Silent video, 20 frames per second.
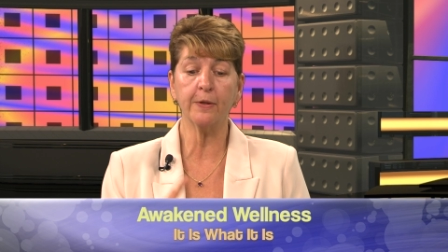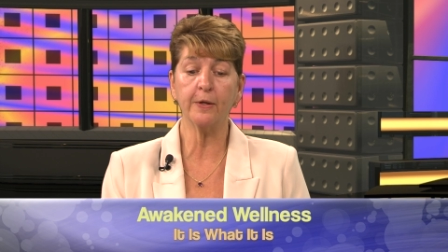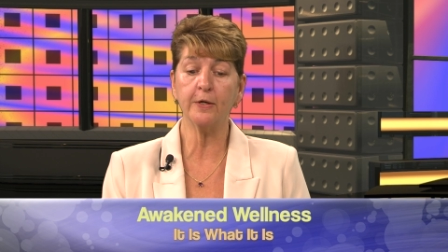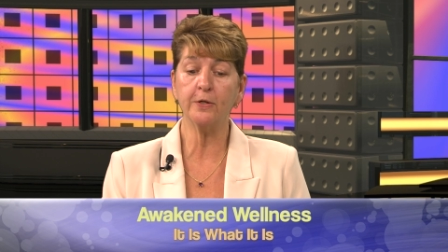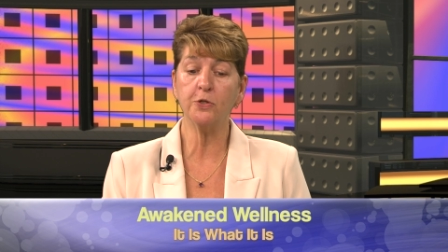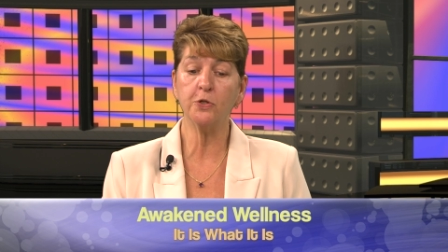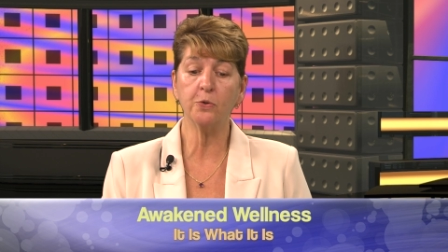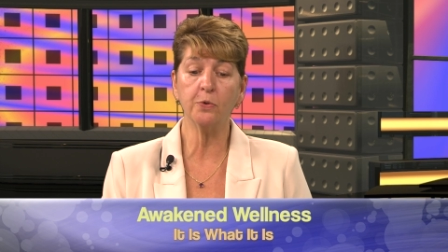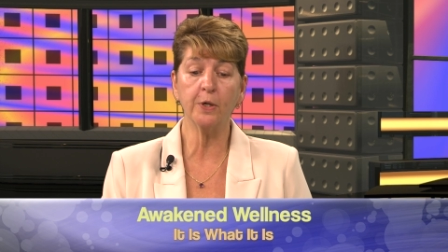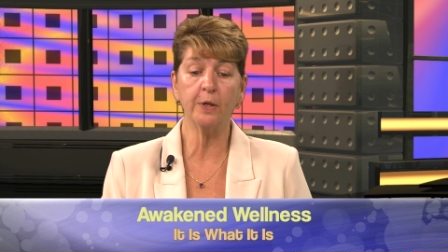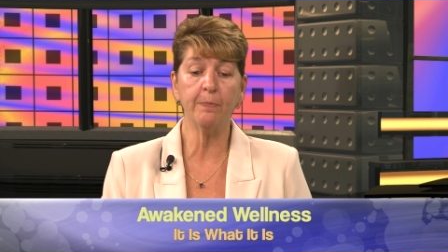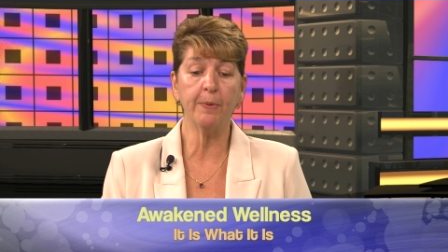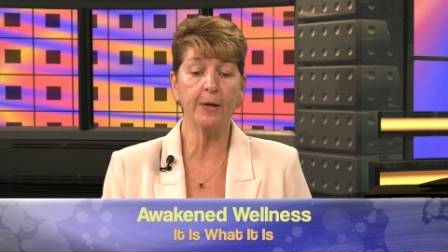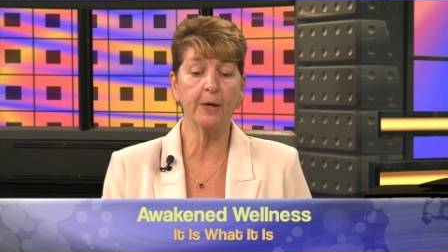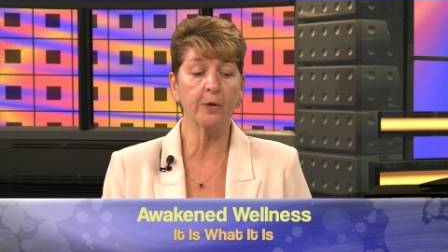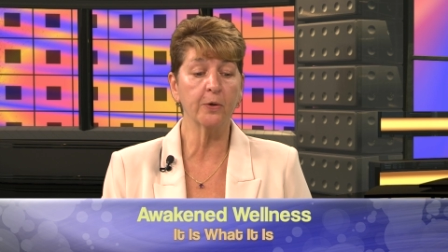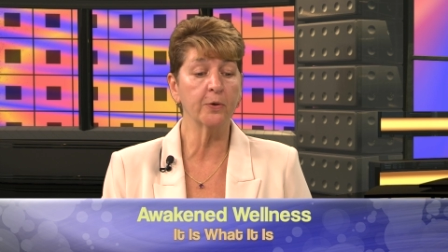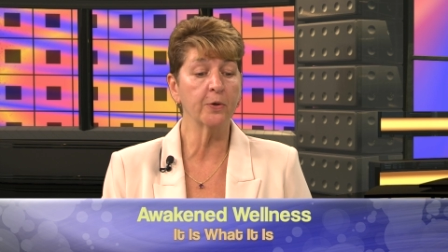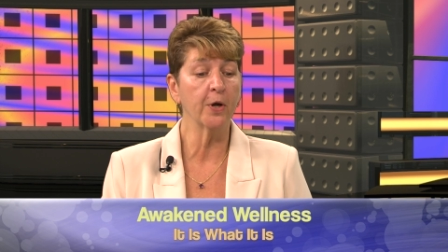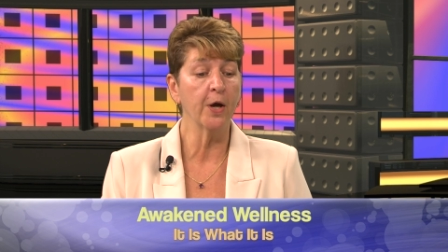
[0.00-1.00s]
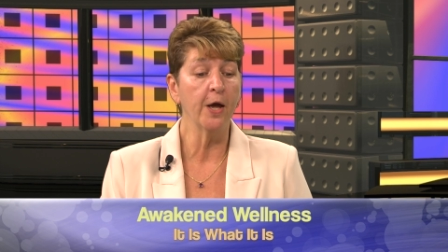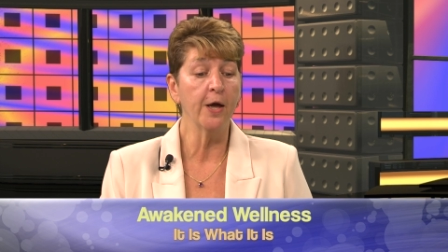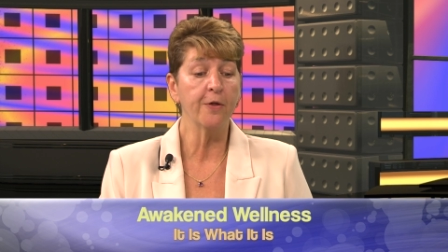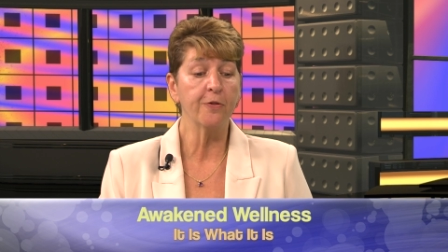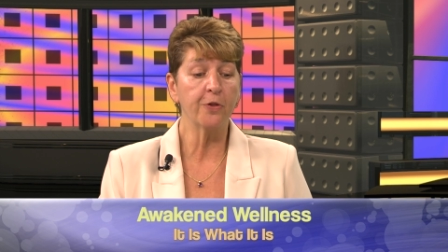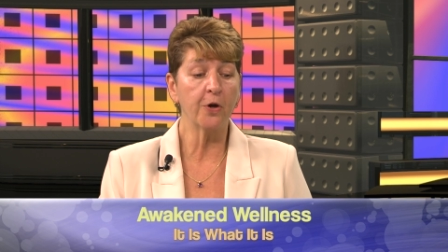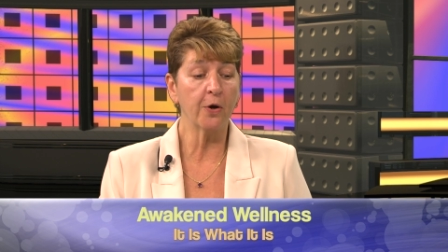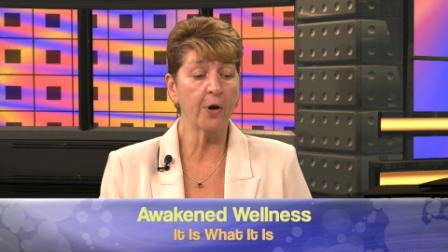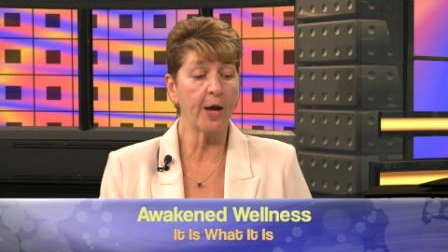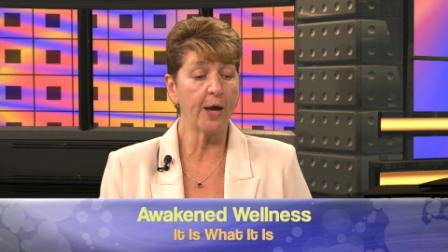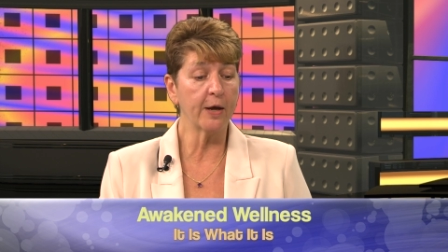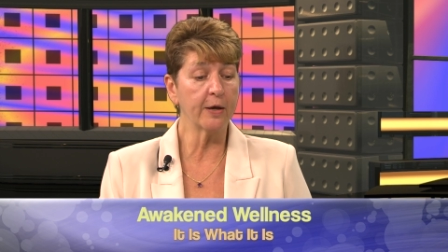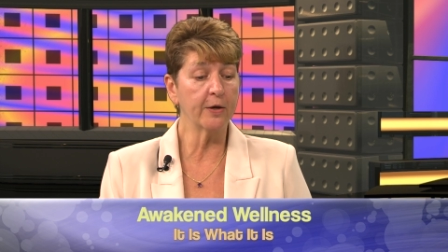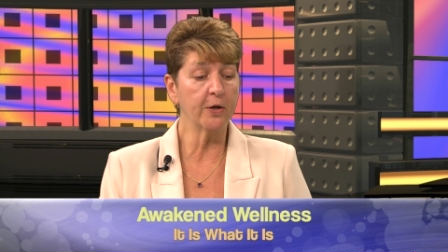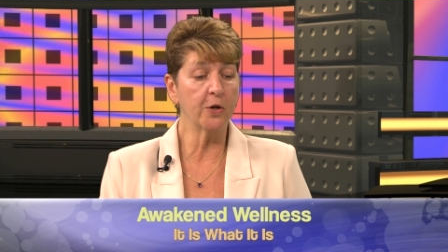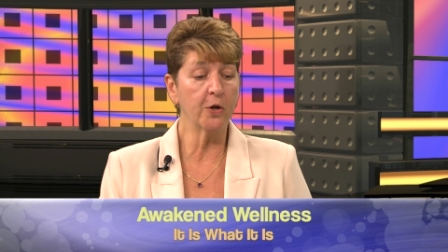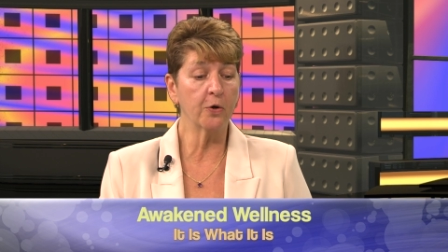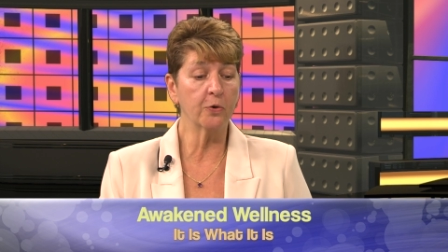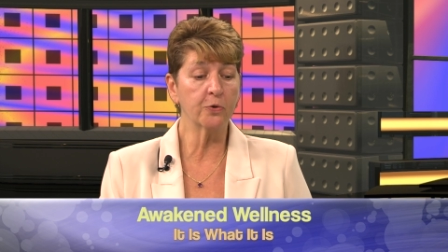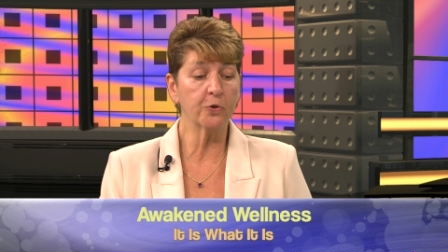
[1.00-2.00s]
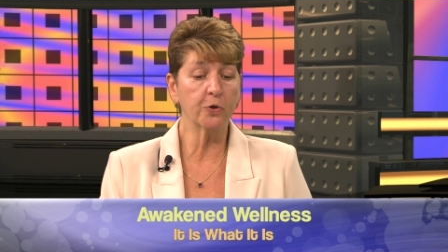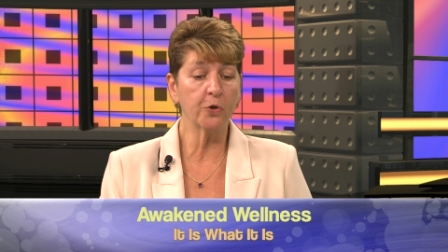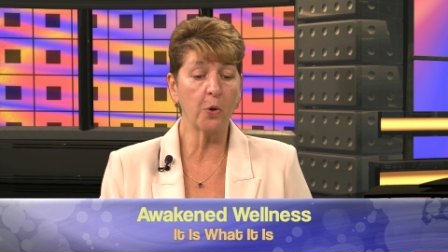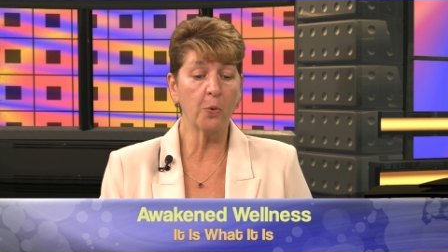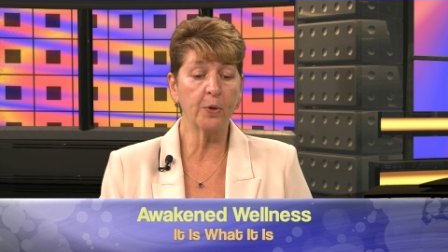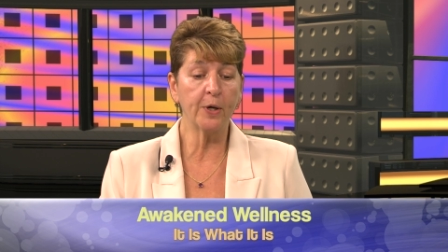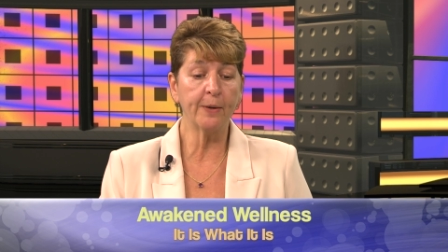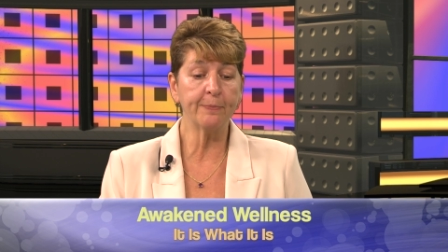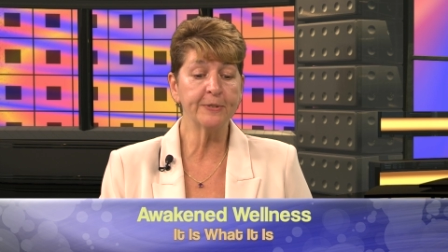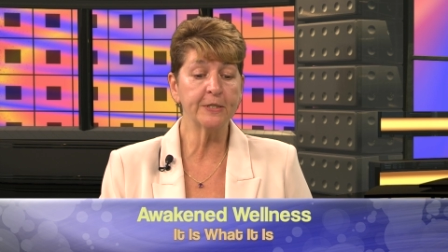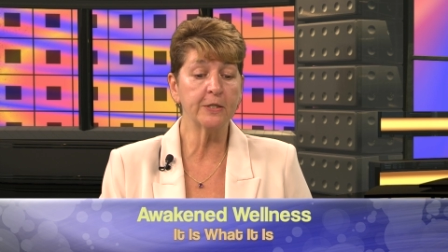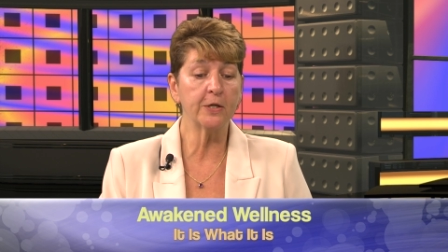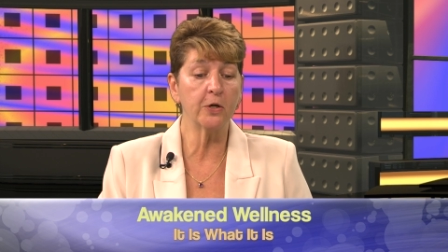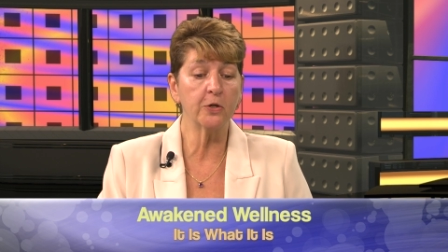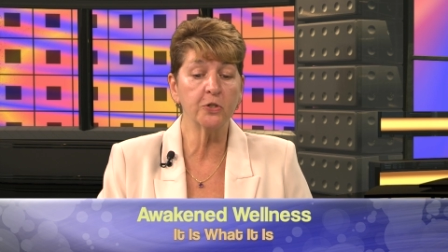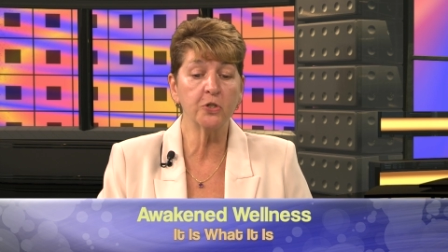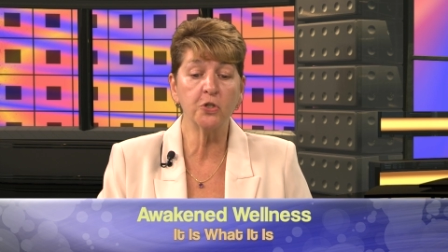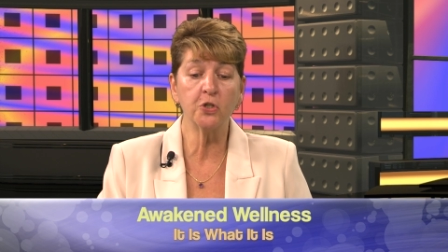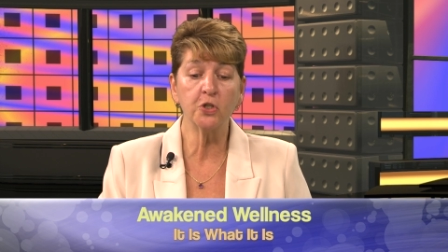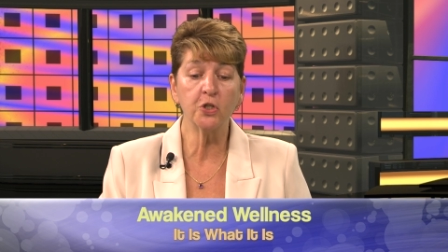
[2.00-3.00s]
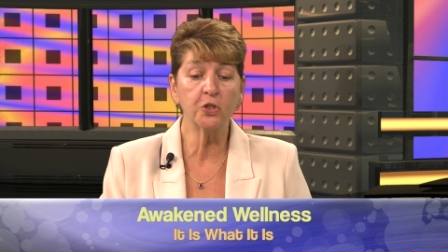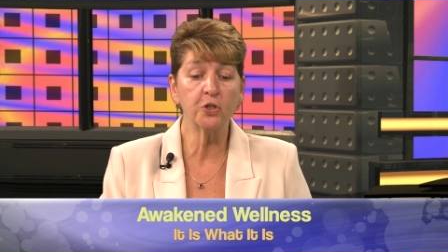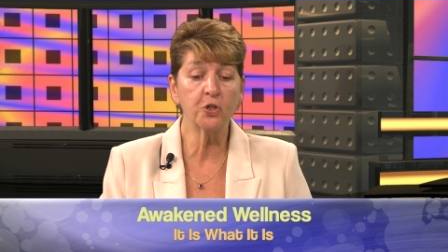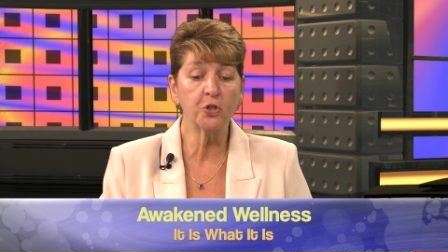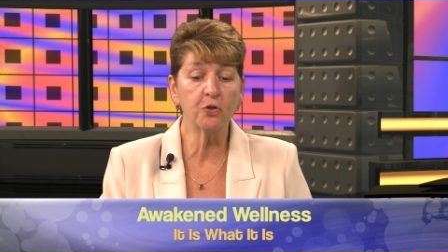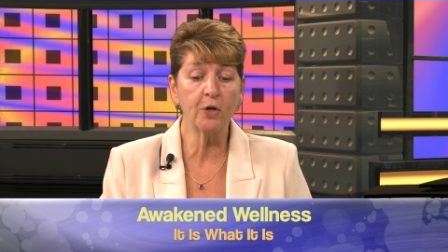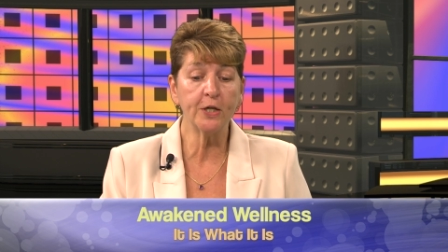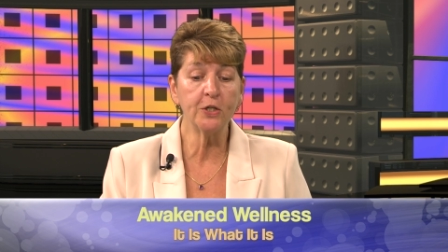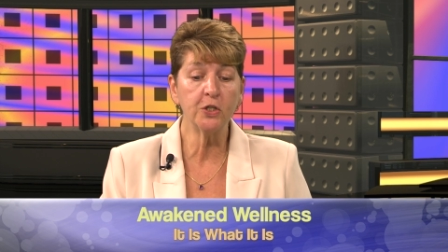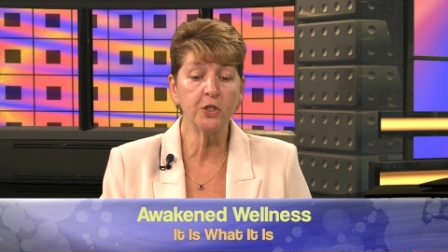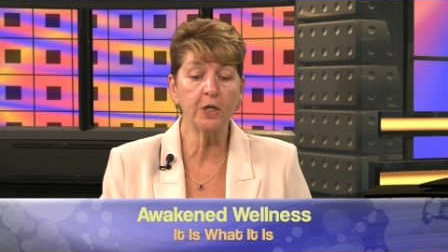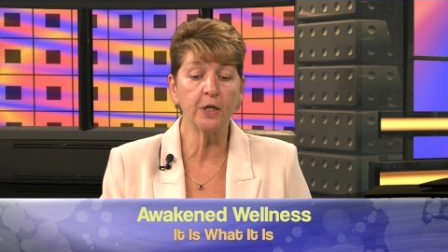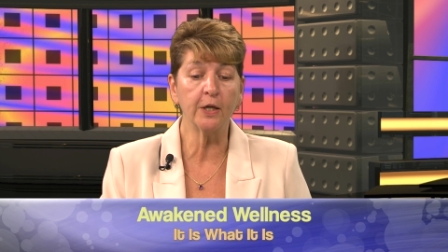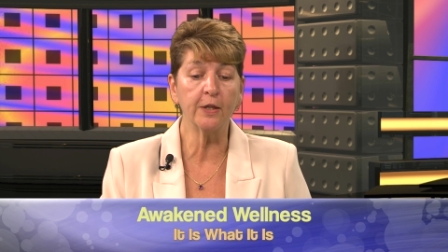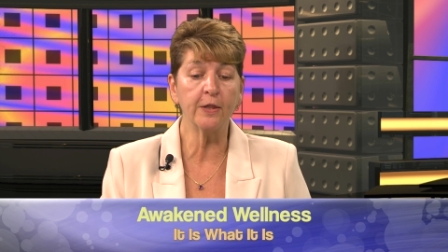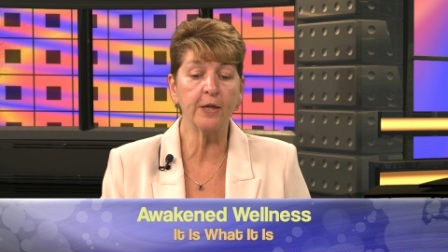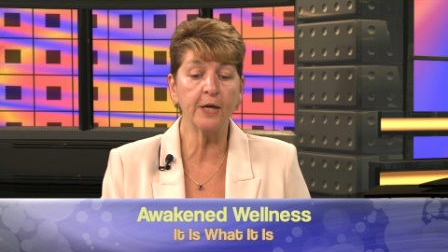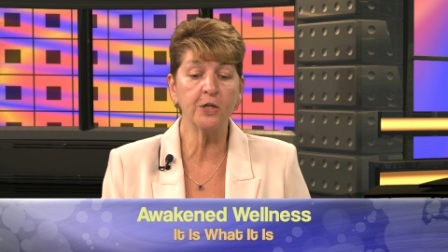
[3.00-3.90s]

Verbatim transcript: They do it about their, you know, going upstairs and just stretching.